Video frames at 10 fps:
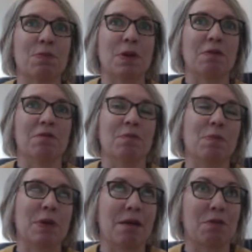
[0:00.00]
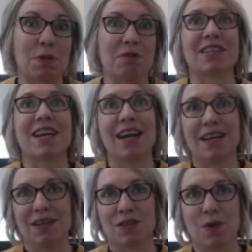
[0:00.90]
to be able to be
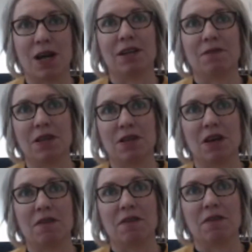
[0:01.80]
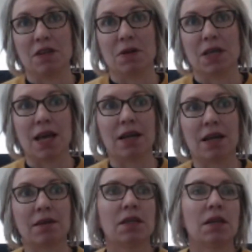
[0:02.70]
retained as well if they're doing that.
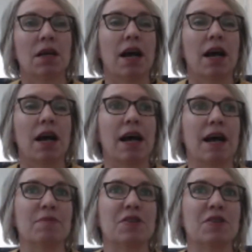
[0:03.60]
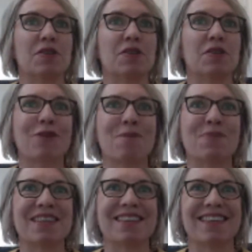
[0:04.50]
So when we think of
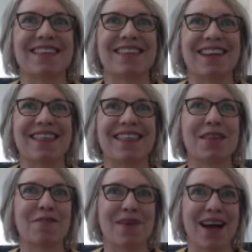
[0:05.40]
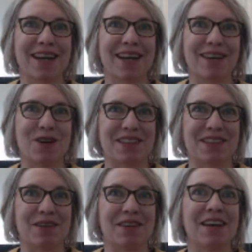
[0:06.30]
competition, I think we think of market
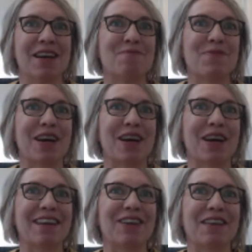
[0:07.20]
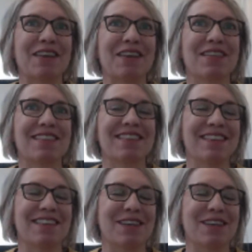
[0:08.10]
competition, but given the
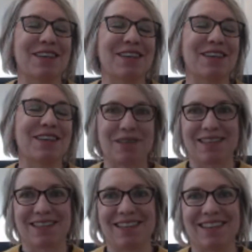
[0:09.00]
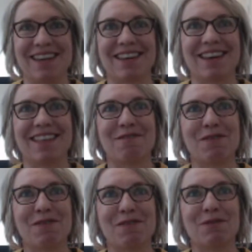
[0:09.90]
scarcity of resources these days, I think we
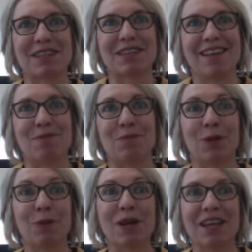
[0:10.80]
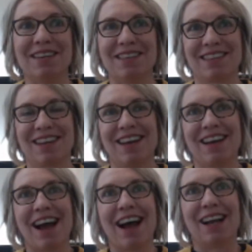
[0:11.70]
would say that employees
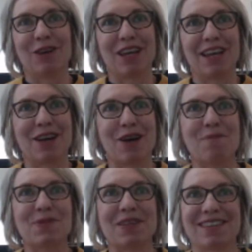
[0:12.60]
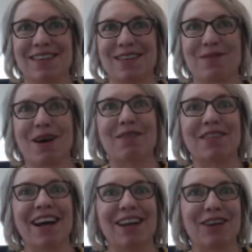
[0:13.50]
are looking at competition as well,
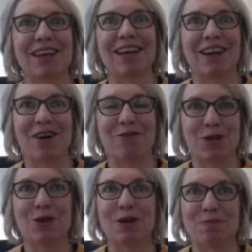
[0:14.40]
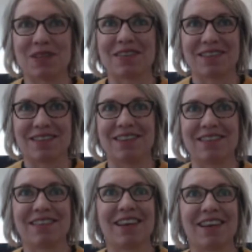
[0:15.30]
and they're looking at alternate
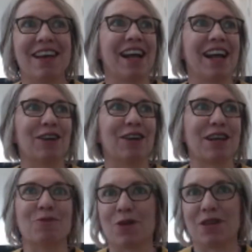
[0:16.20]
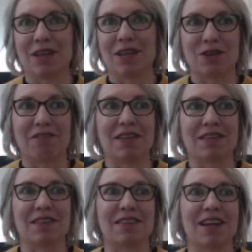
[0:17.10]
businesses and looking at what they're doing around the
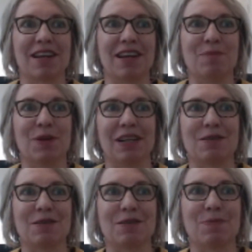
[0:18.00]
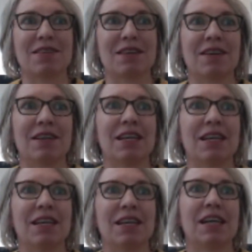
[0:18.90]
sustainability space.
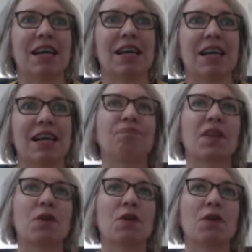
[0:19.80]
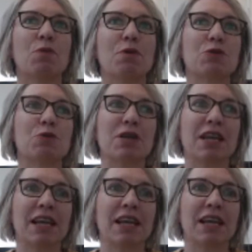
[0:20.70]
We were talking a
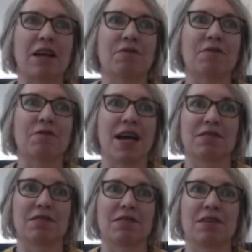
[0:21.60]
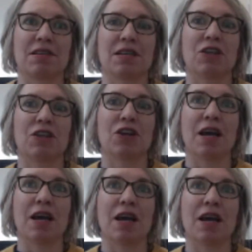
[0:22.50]
little bit around
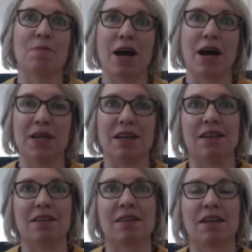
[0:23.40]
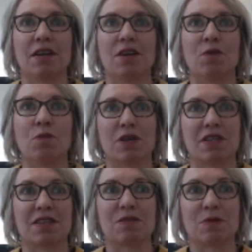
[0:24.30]
empowerment and what do
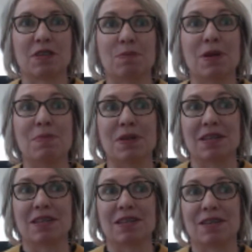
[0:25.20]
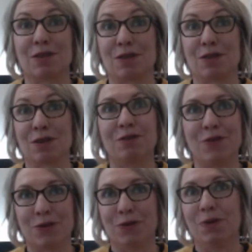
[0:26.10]
SME businesses
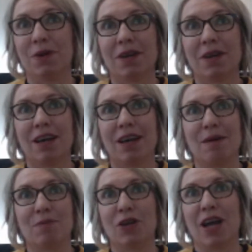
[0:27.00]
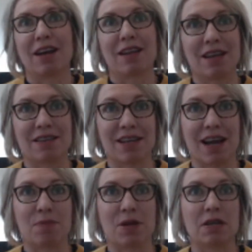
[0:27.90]
do. How do they
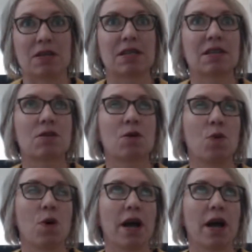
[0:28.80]
start? Because it is